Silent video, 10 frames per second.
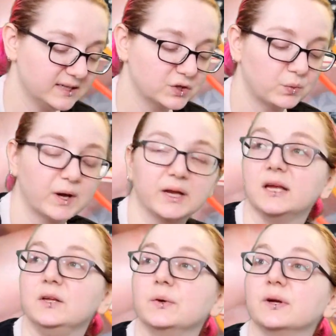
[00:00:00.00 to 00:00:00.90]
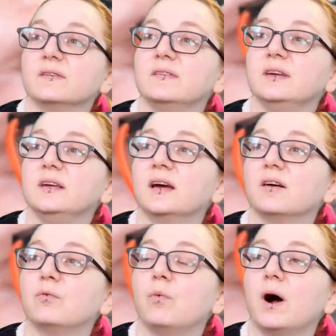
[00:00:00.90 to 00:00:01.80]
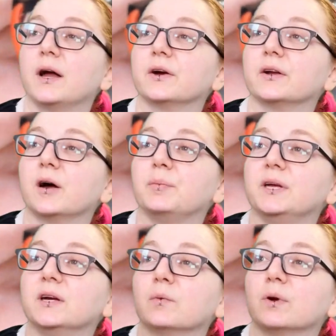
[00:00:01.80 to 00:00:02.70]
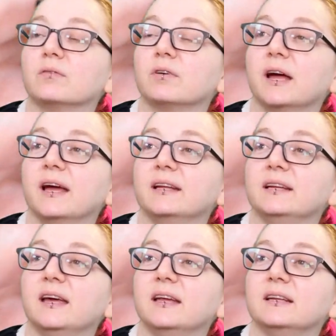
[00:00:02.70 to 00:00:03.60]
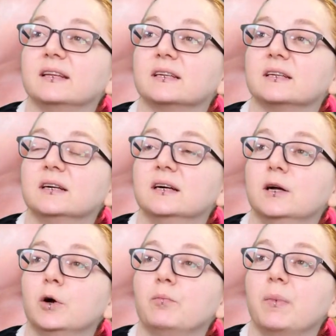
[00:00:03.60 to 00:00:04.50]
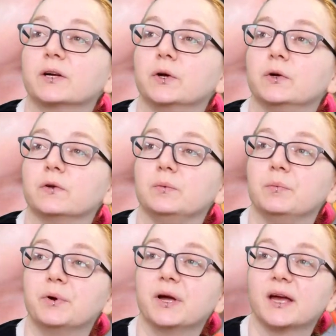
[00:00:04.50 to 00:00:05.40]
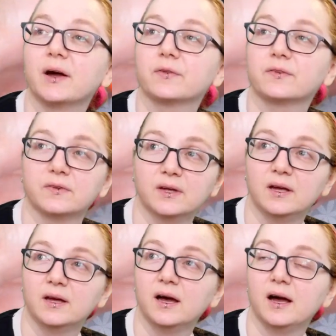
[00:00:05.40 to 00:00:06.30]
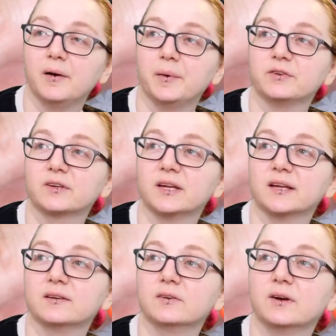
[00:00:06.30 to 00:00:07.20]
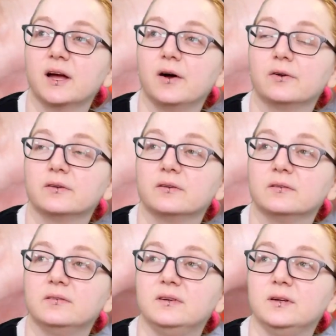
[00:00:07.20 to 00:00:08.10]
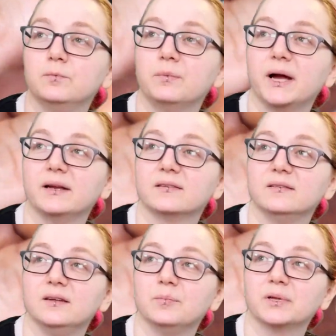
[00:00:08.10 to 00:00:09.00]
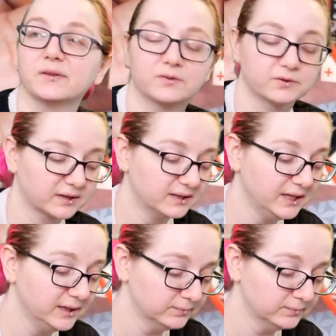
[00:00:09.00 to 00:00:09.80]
20, and you can see I've wired up here one of our handy dandy little micro USB breakouts. Um, I just connected ground, D minus and D plus directly.